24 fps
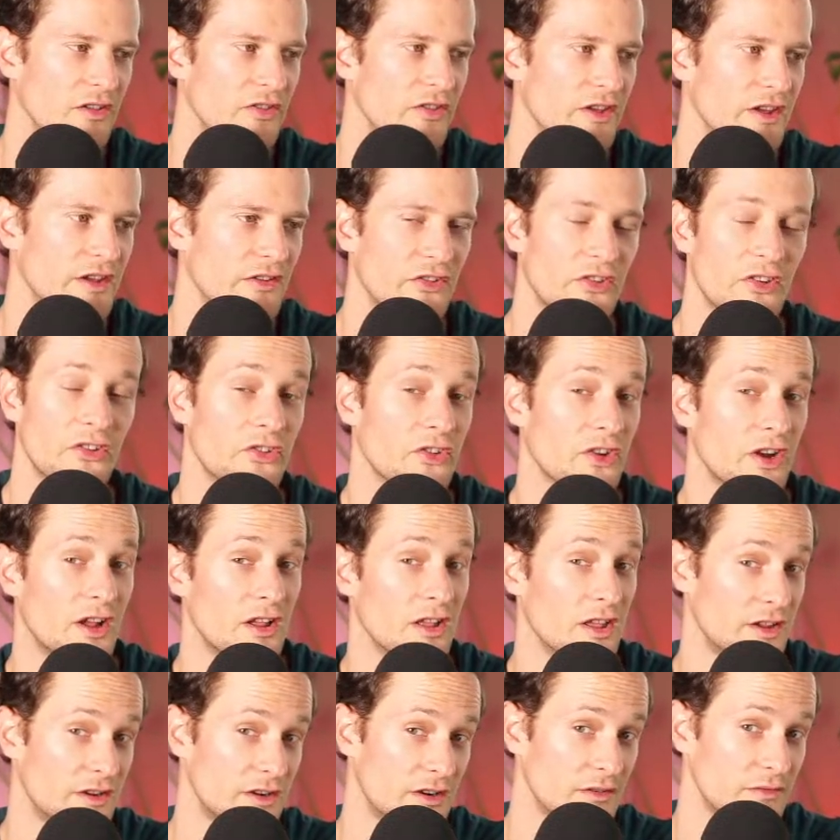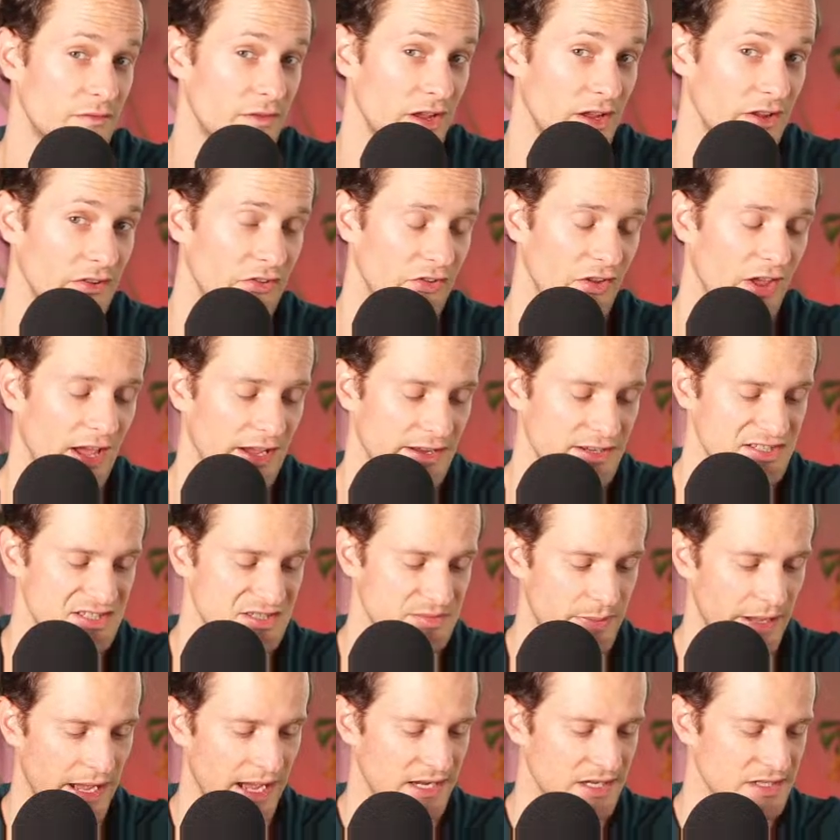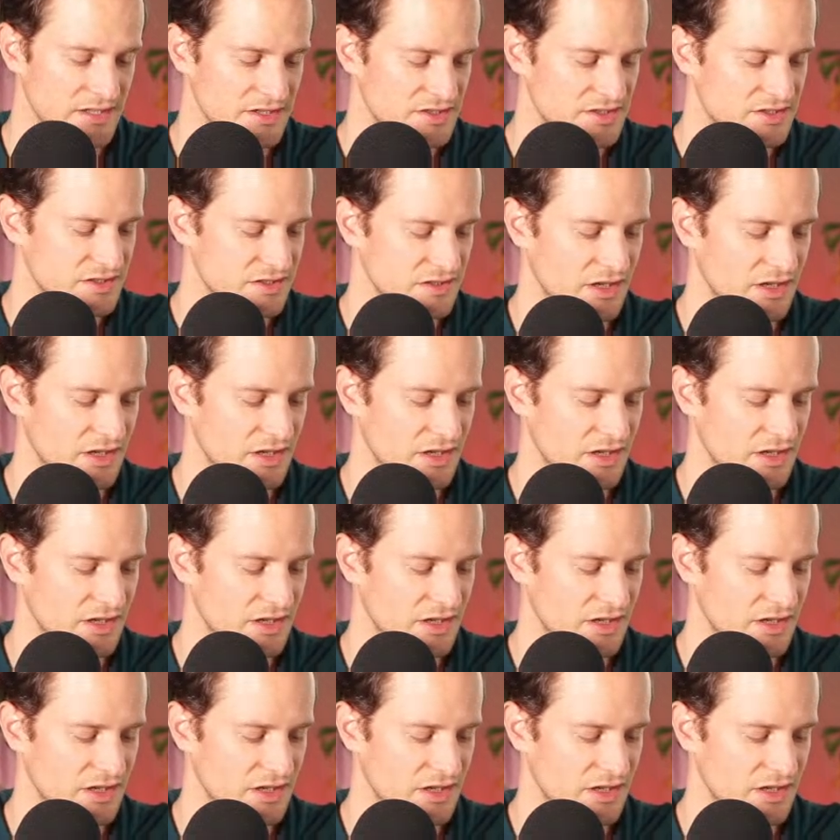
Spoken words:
the syscall interface expects